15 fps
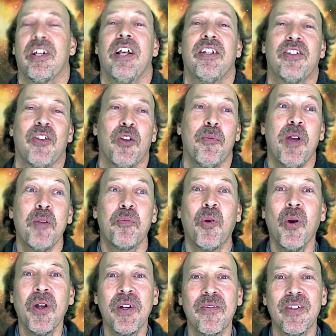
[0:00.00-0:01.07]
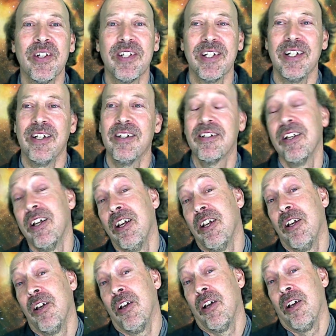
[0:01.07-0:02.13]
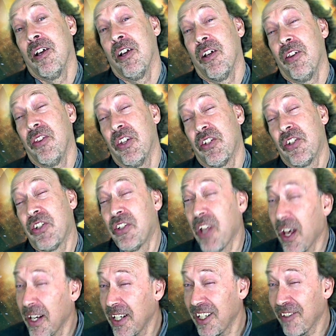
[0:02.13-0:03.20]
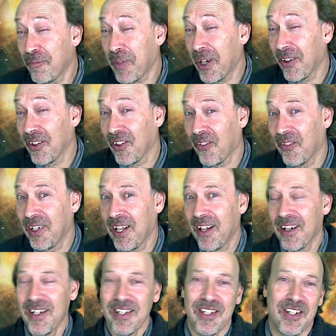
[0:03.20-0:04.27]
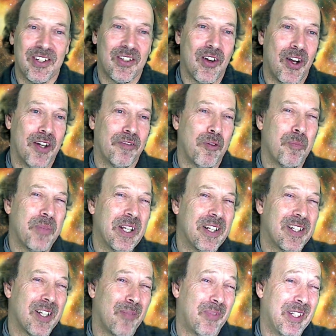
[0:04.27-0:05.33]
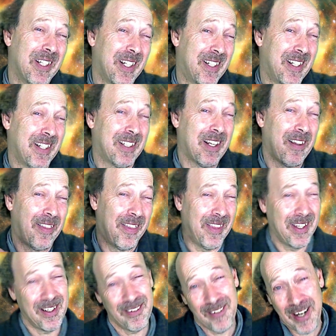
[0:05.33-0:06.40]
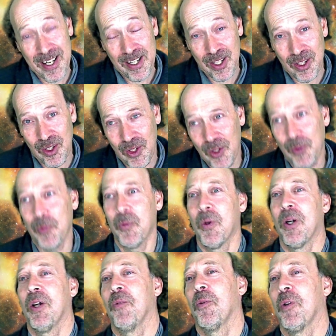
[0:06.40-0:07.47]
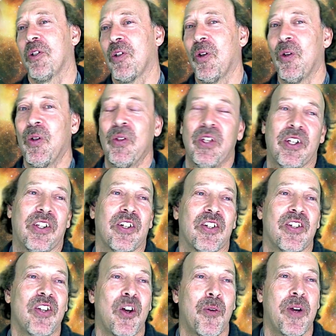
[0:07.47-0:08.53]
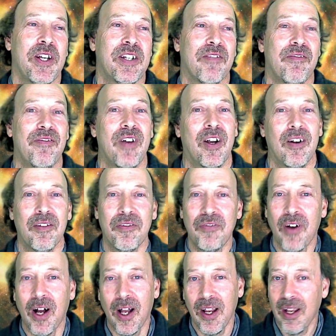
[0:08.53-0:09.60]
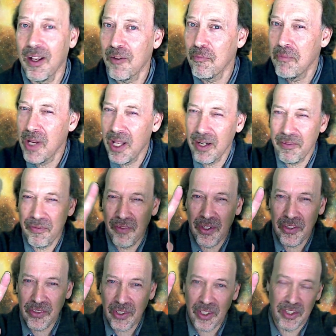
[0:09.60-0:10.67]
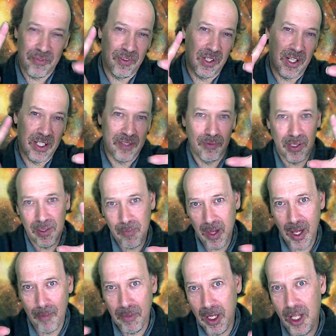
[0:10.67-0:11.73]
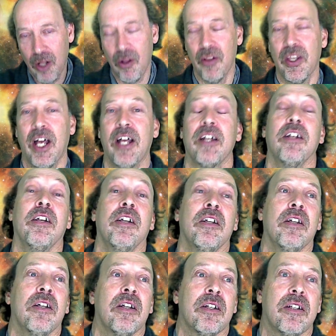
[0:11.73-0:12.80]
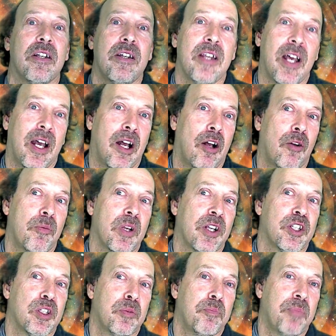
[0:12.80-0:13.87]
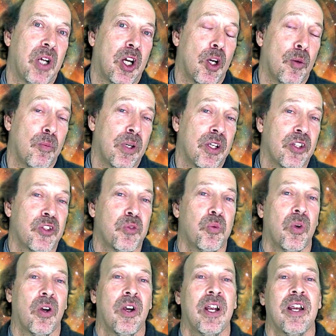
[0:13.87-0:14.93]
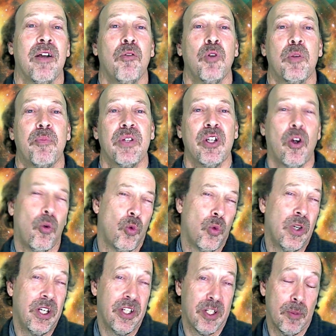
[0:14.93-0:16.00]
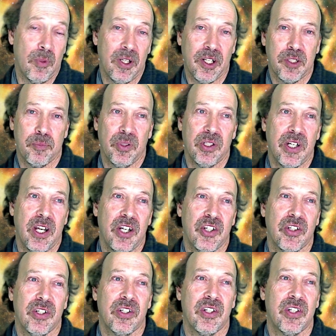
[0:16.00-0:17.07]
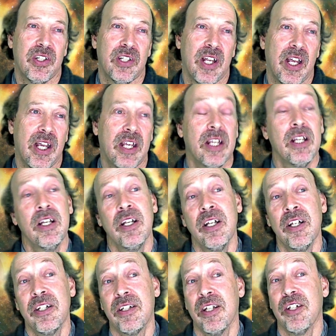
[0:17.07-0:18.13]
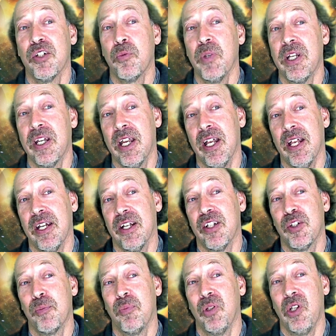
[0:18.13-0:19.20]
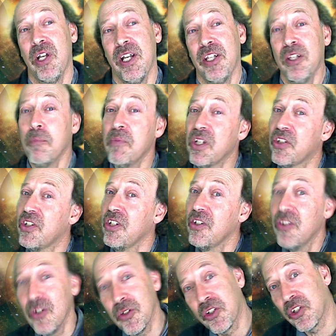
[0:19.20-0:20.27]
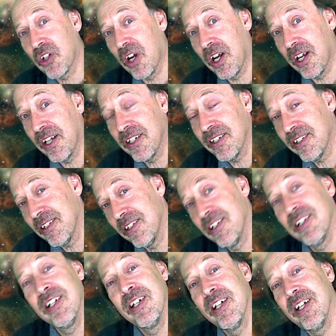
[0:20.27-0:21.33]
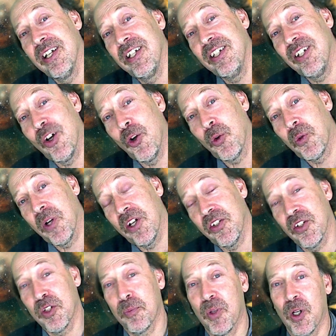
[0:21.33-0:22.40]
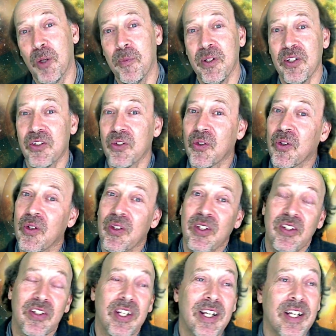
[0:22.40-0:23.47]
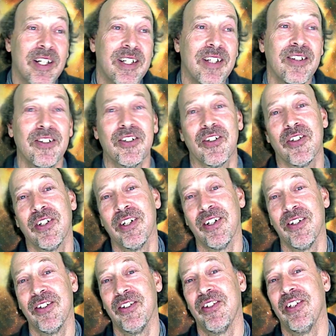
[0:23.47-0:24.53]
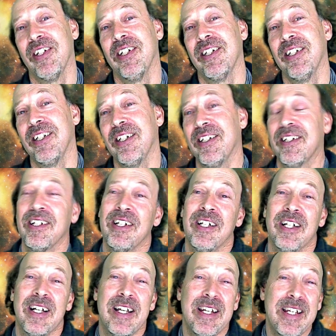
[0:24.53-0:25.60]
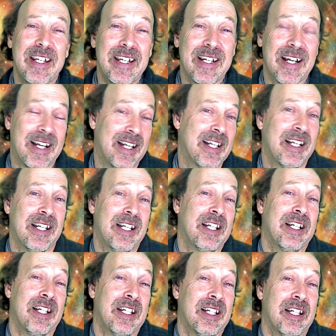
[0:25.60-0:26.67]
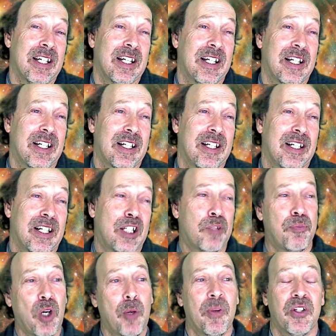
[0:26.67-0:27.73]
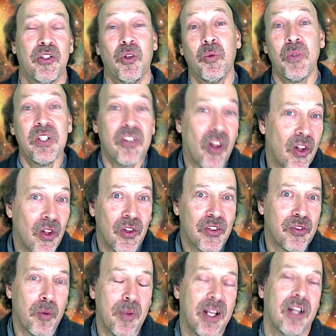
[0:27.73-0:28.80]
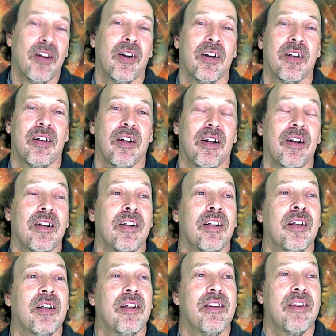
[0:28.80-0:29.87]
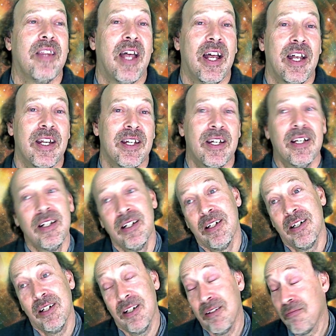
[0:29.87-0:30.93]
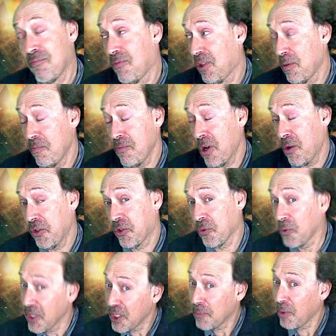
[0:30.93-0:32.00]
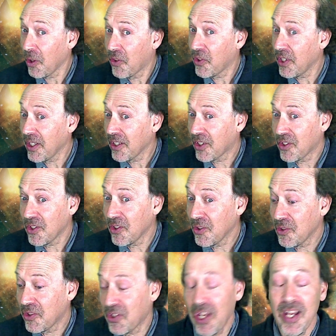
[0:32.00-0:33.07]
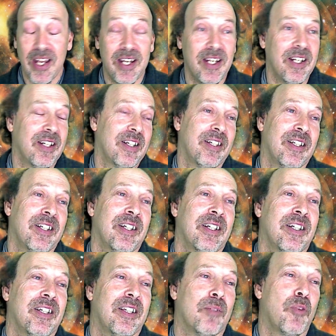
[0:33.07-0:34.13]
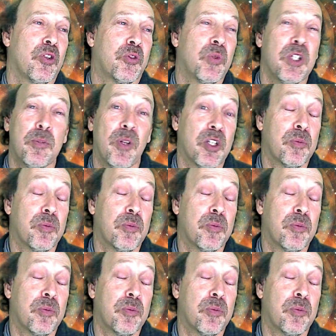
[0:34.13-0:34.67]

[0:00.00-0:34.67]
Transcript: And so the main point of this is the study of parallel realities has gone from being something that's just theoretical, where we're told that there's no way to verify it, metaphysics, philosophy, blah, blah, all that, to now experiments where it would be a reasonable explanation to say, since we can't explain the missing neutrons in the Oak Ridge experiments or these antineutrinos in these ANITA experimental results from Antarctica, then the most reasonable thing to say, the most reasonable